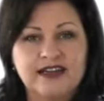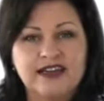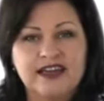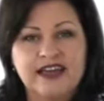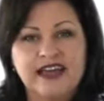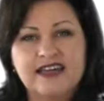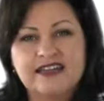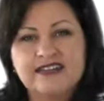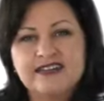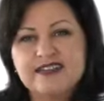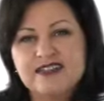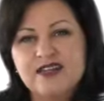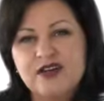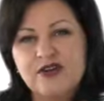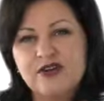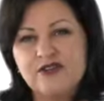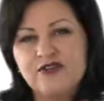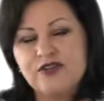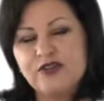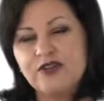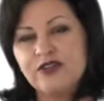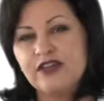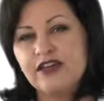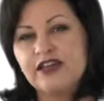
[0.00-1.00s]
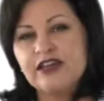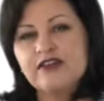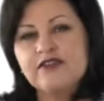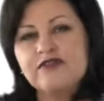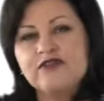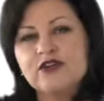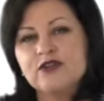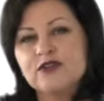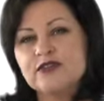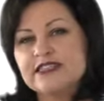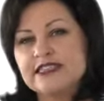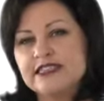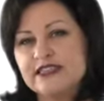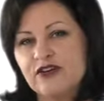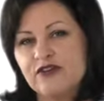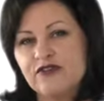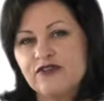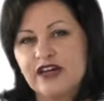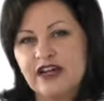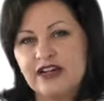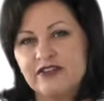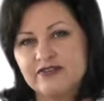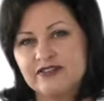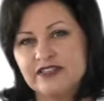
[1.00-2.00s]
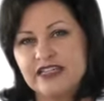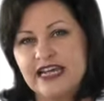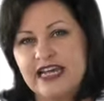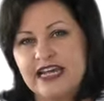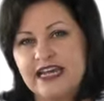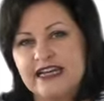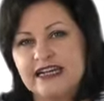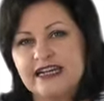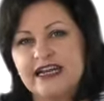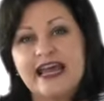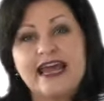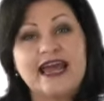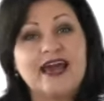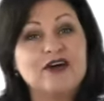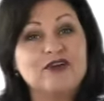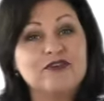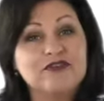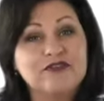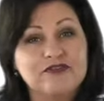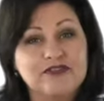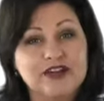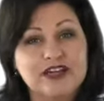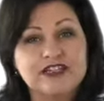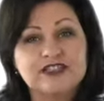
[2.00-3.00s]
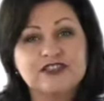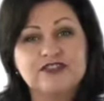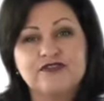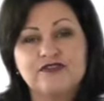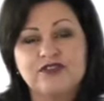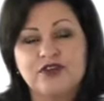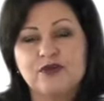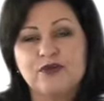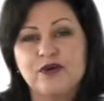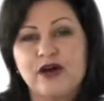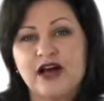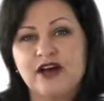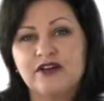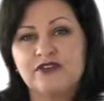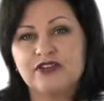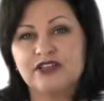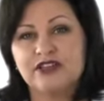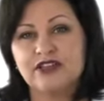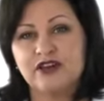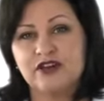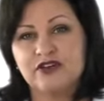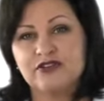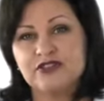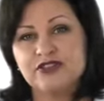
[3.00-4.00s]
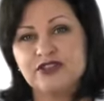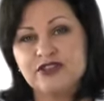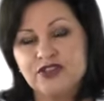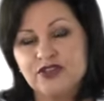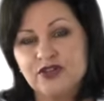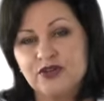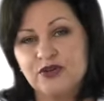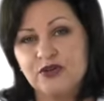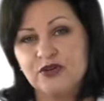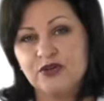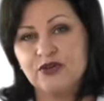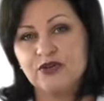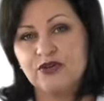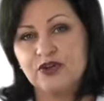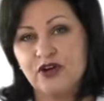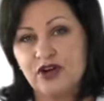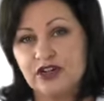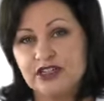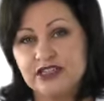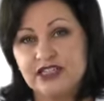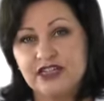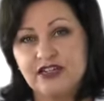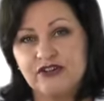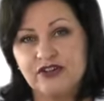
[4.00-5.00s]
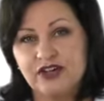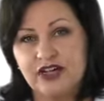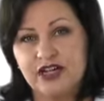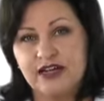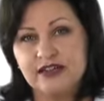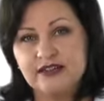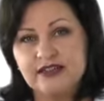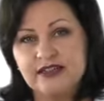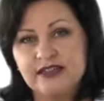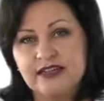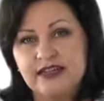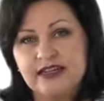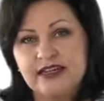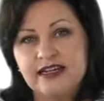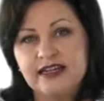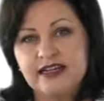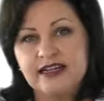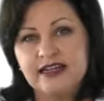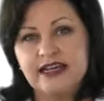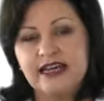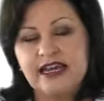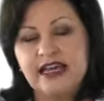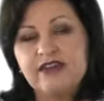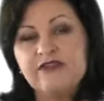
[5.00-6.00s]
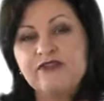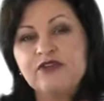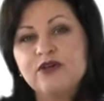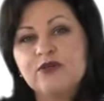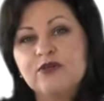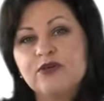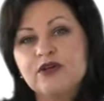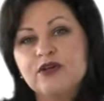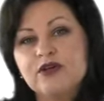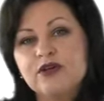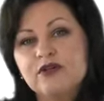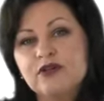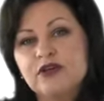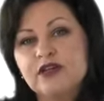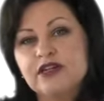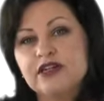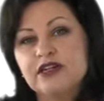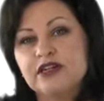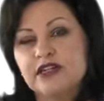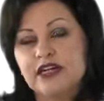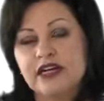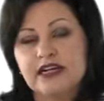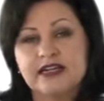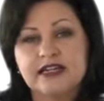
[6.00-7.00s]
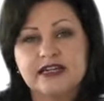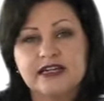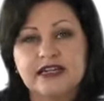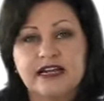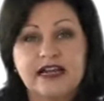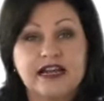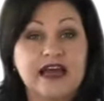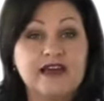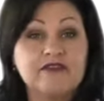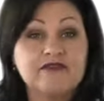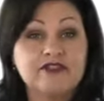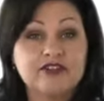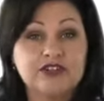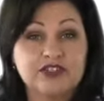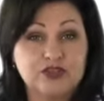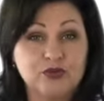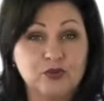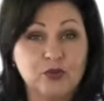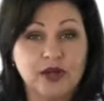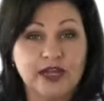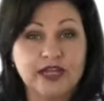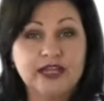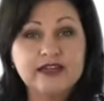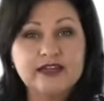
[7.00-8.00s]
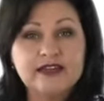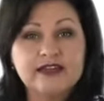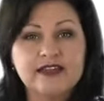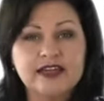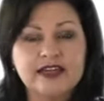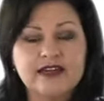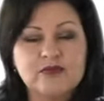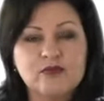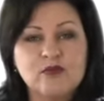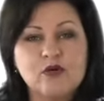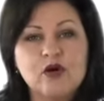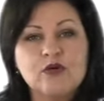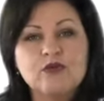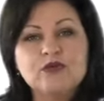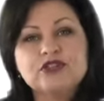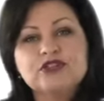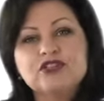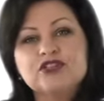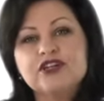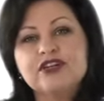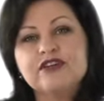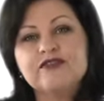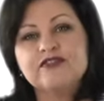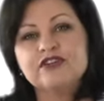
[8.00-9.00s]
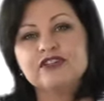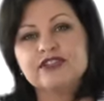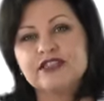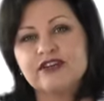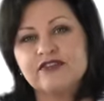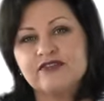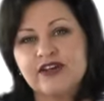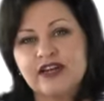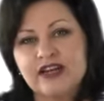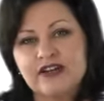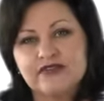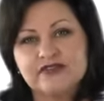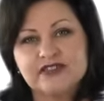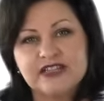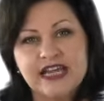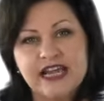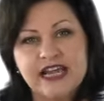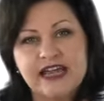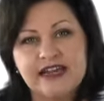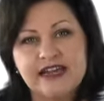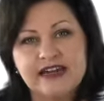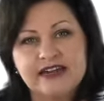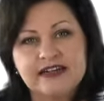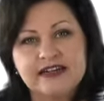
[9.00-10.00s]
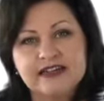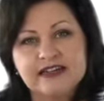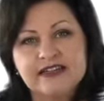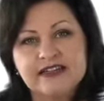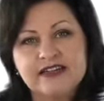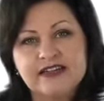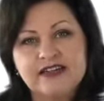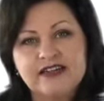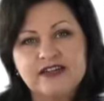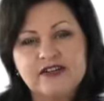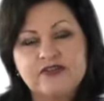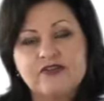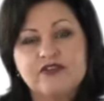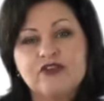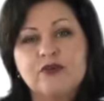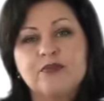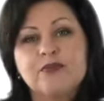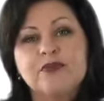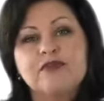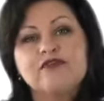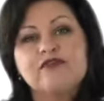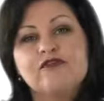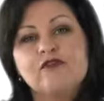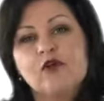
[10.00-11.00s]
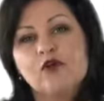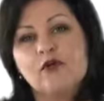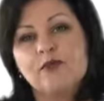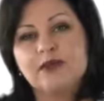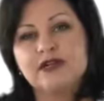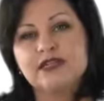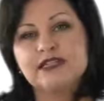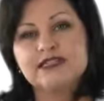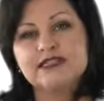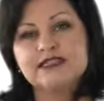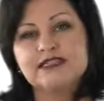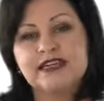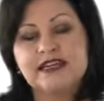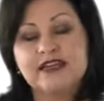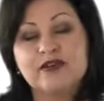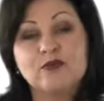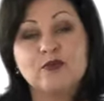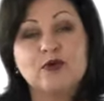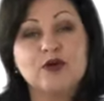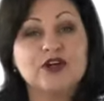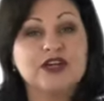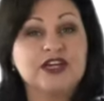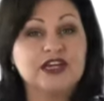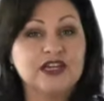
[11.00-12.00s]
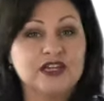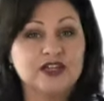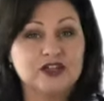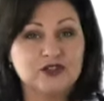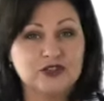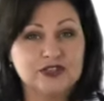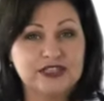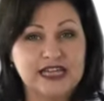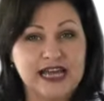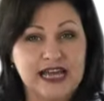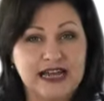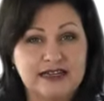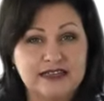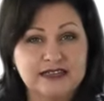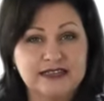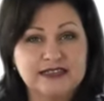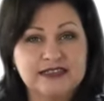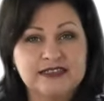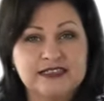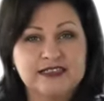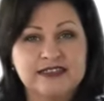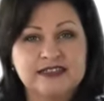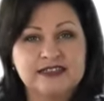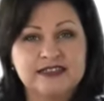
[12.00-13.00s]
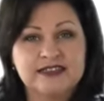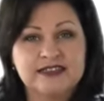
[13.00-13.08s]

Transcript: And so if you think of yourself out of 10 and how effective you are in those two criteria, if you were to look at an average week, then what would you give yourself out of 10 for a performance in working in your talent?